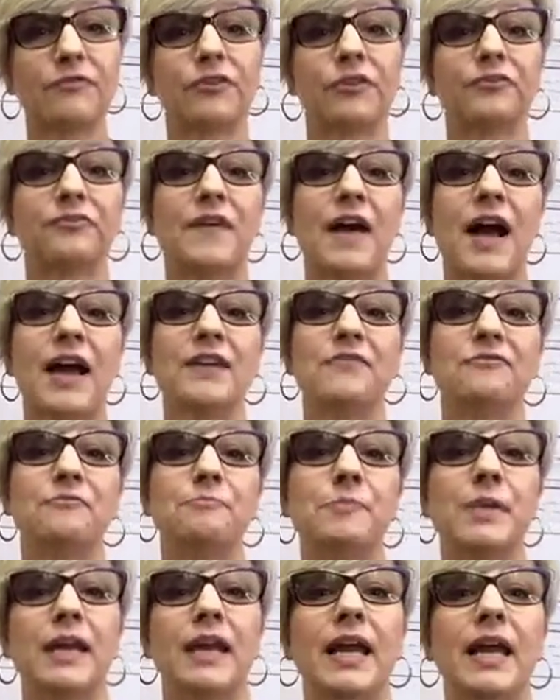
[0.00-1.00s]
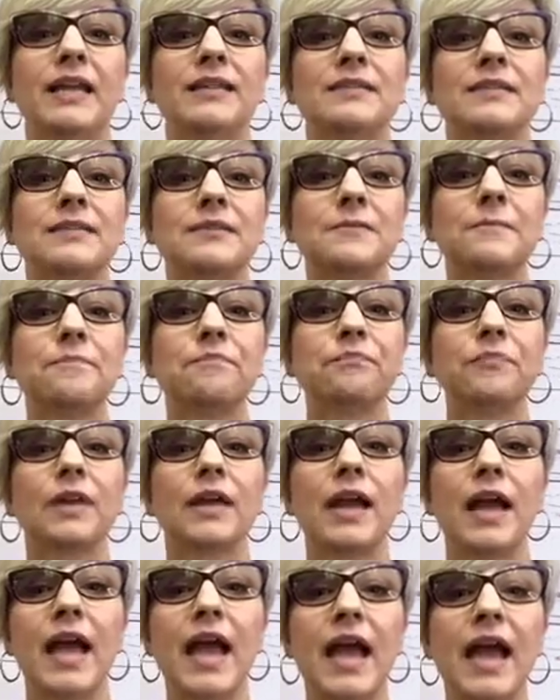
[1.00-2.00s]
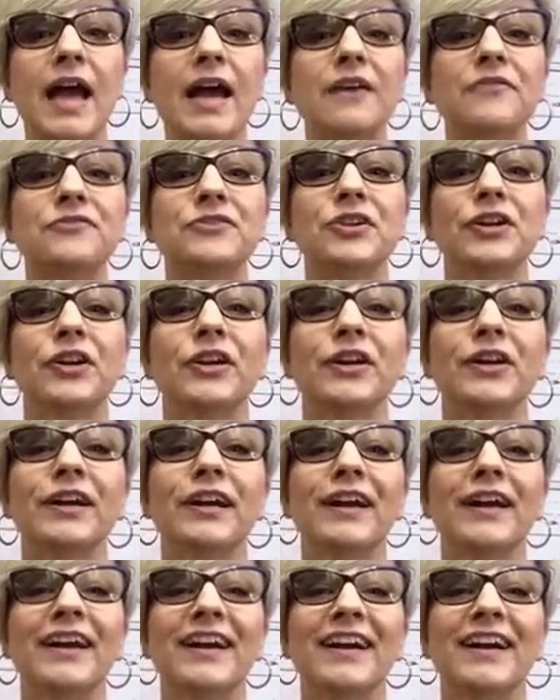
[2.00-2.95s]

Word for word: for five minutes. After,